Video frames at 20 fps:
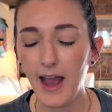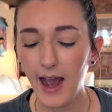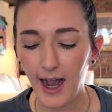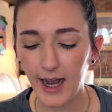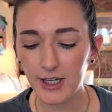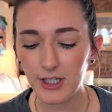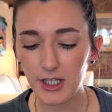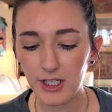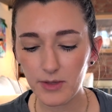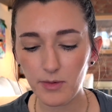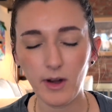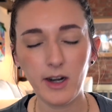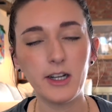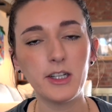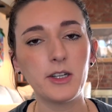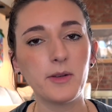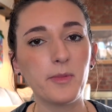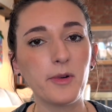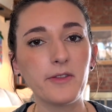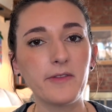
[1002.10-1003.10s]
I just
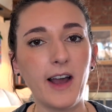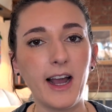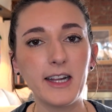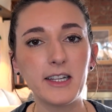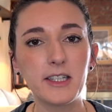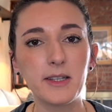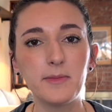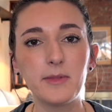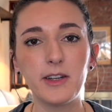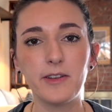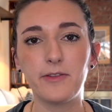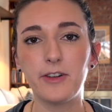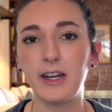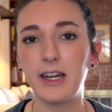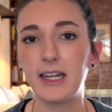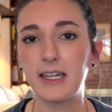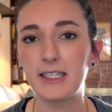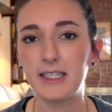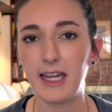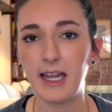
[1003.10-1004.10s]
wanted to provide some
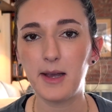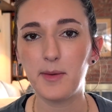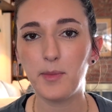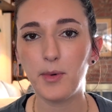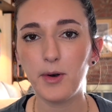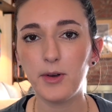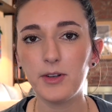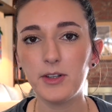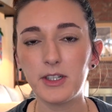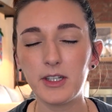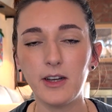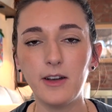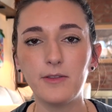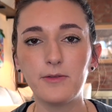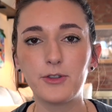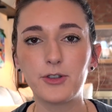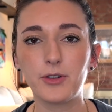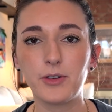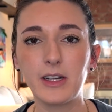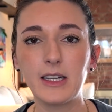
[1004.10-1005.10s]
different examples
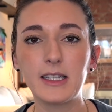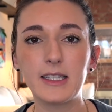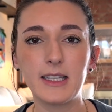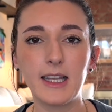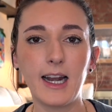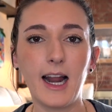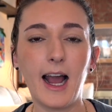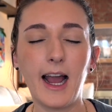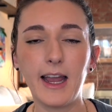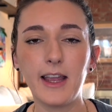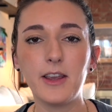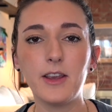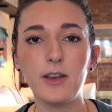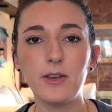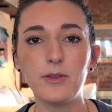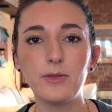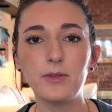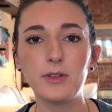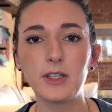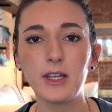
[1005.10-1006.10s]
of treats that I
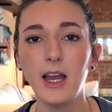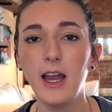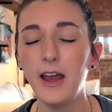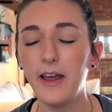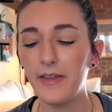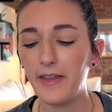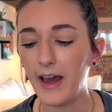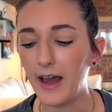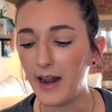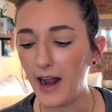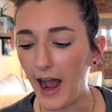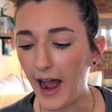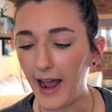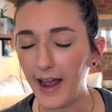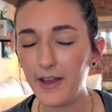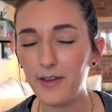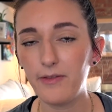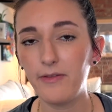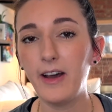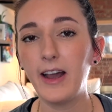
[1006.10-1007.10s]
use that
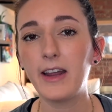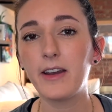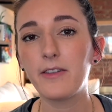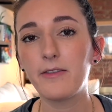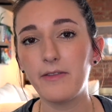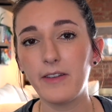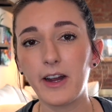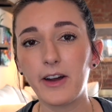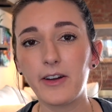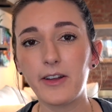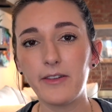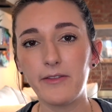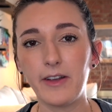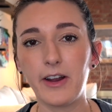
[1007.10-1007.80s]
I find very,